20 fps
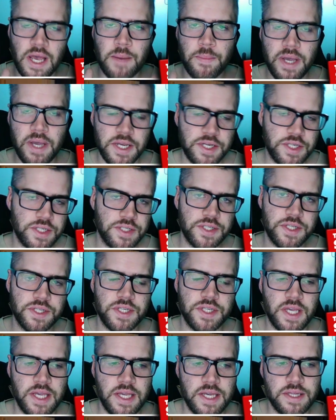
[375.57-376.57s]
is
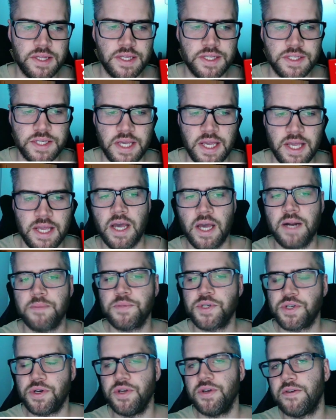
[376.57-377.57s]
key in this game, and I'm
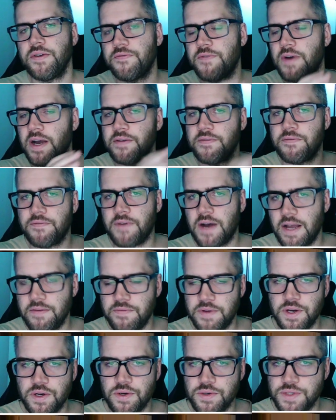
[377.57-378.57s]
sure you can find 5
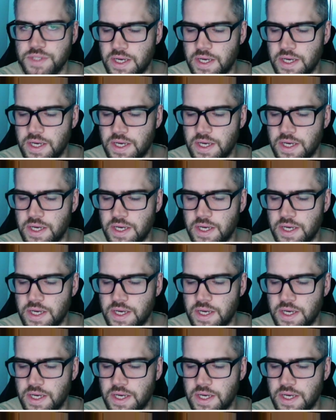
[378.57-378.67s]
heroes